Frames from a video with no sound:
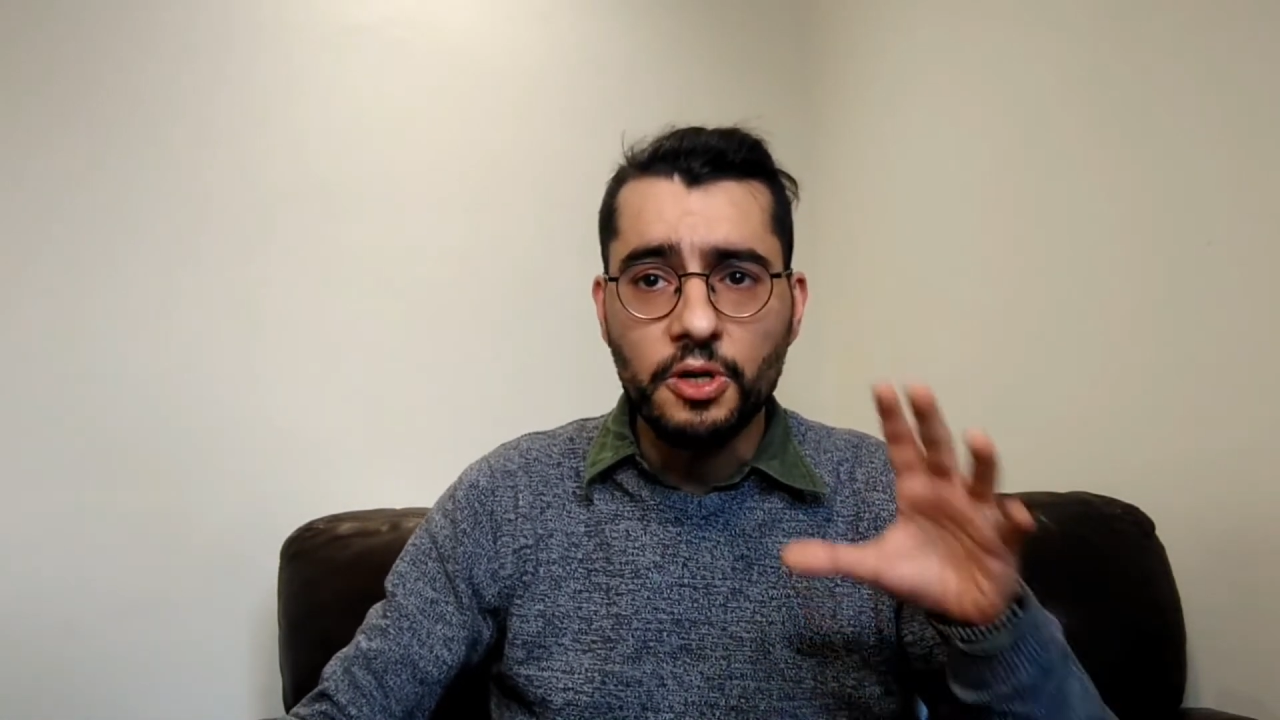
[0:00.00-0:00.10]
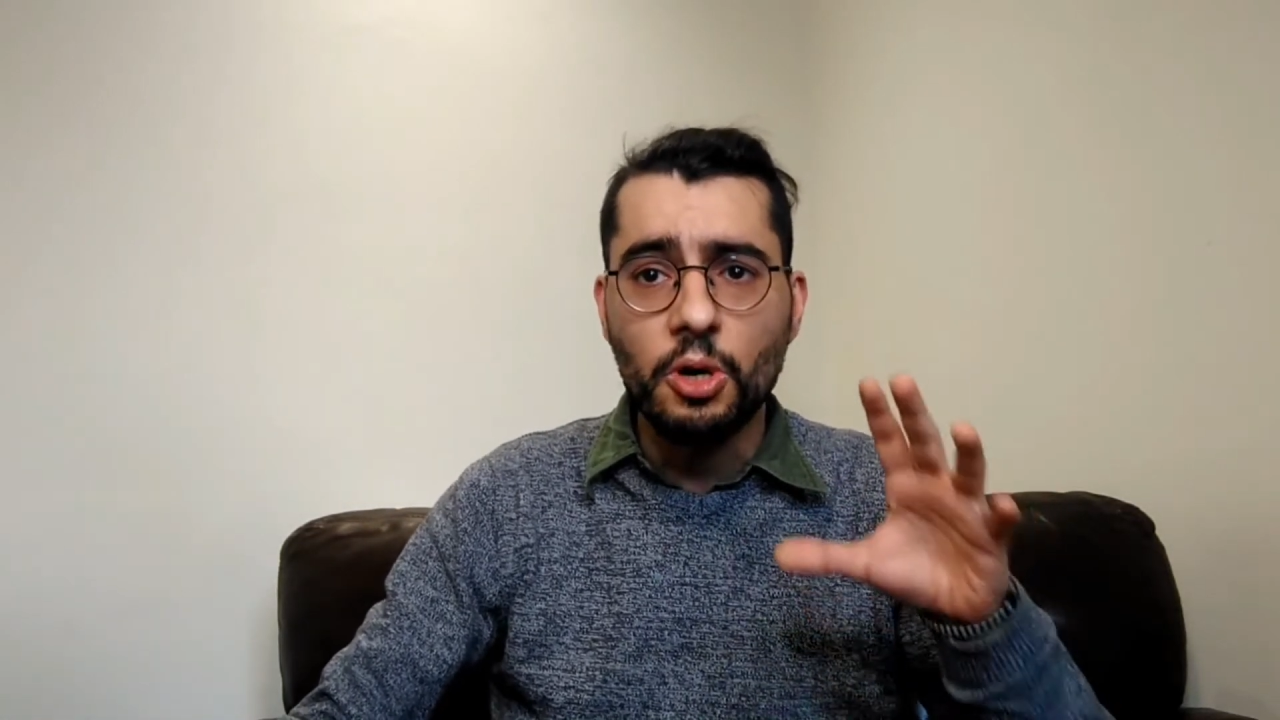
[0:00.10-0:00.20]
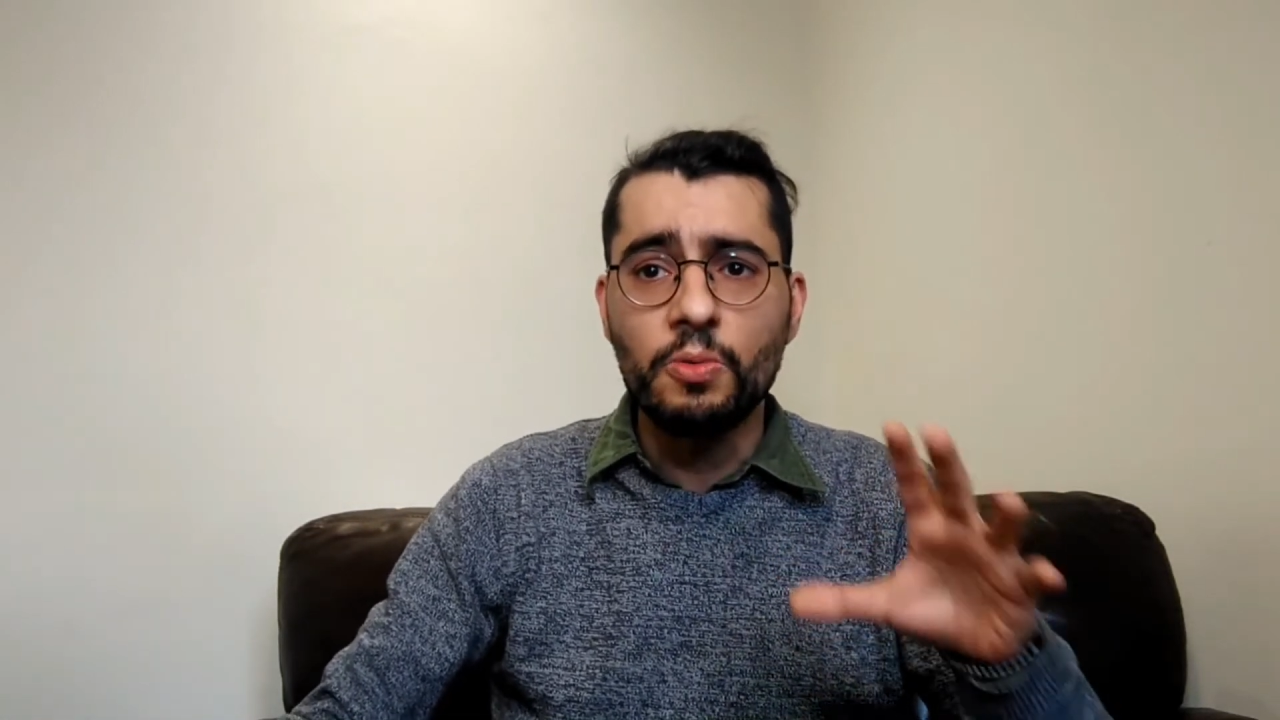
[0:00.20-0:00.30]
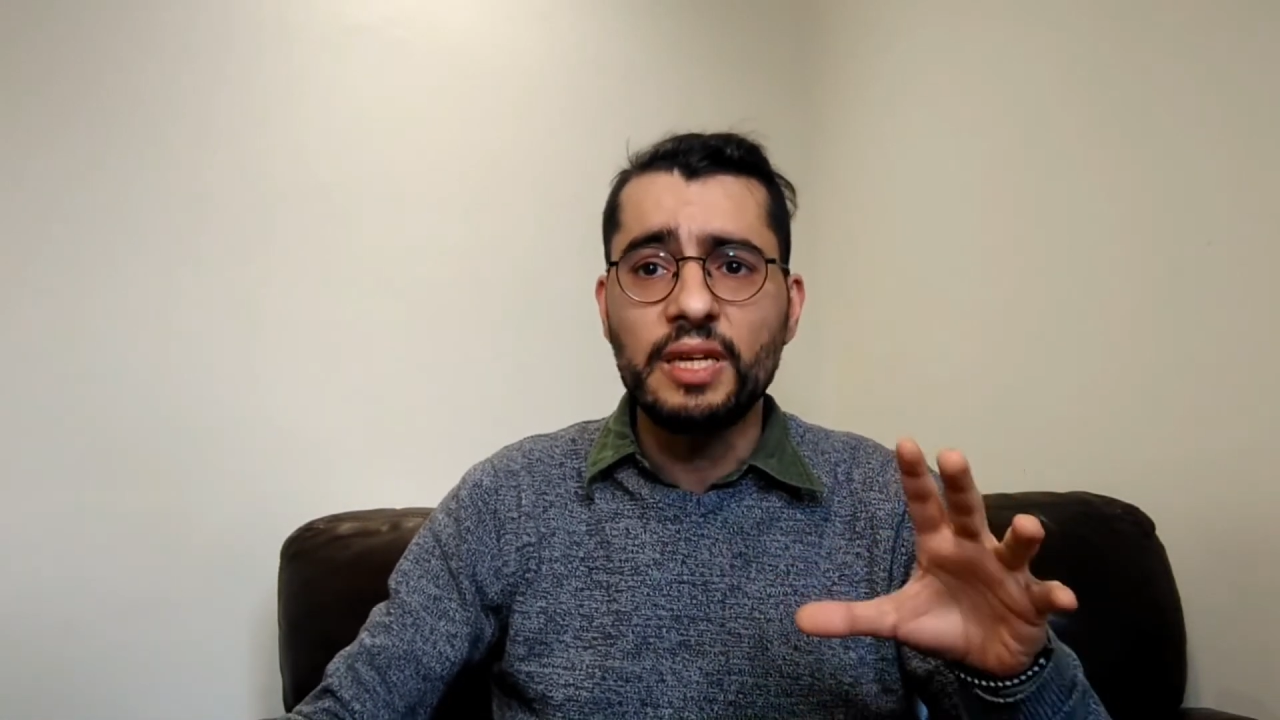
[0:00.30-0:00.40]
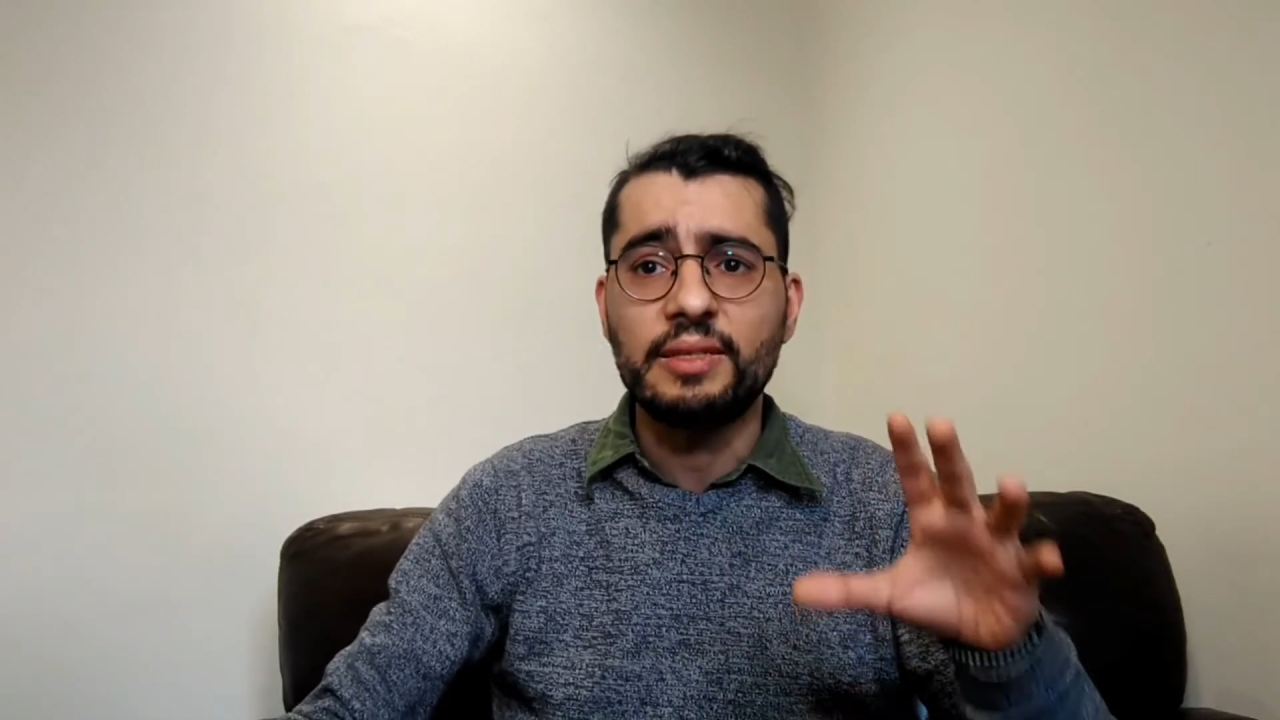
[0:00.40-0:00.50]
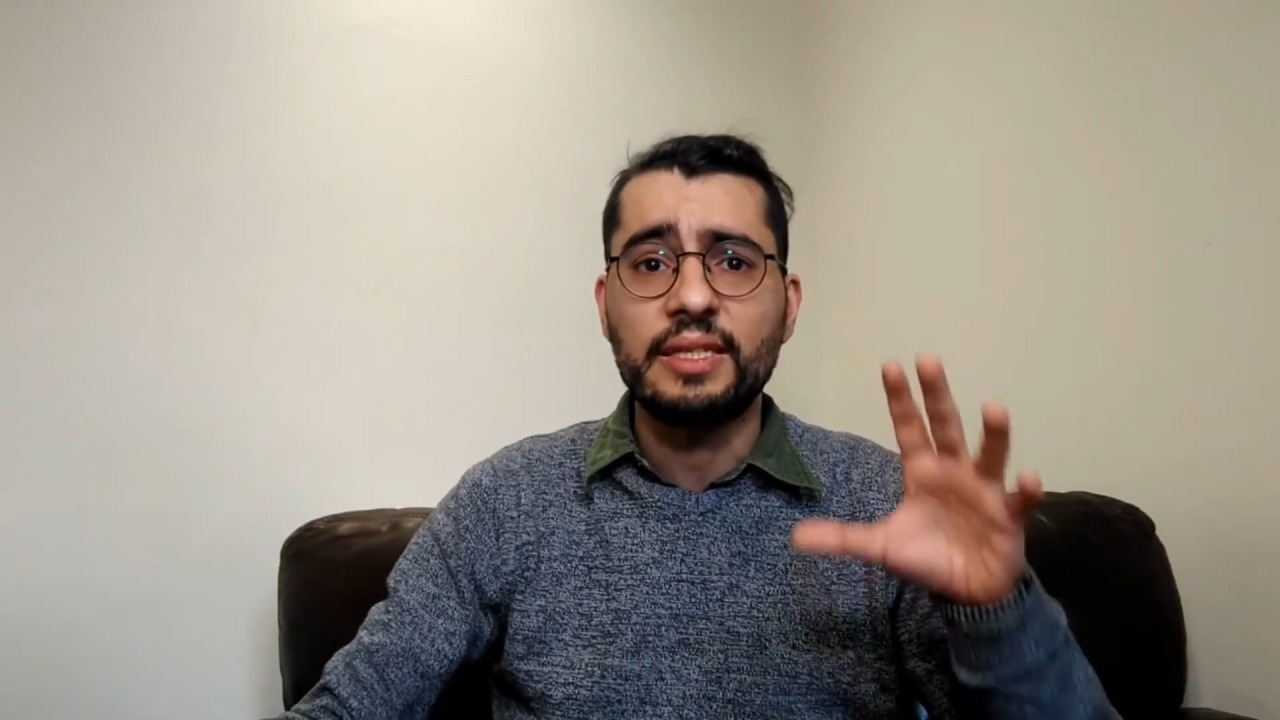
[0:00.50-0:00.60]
known as the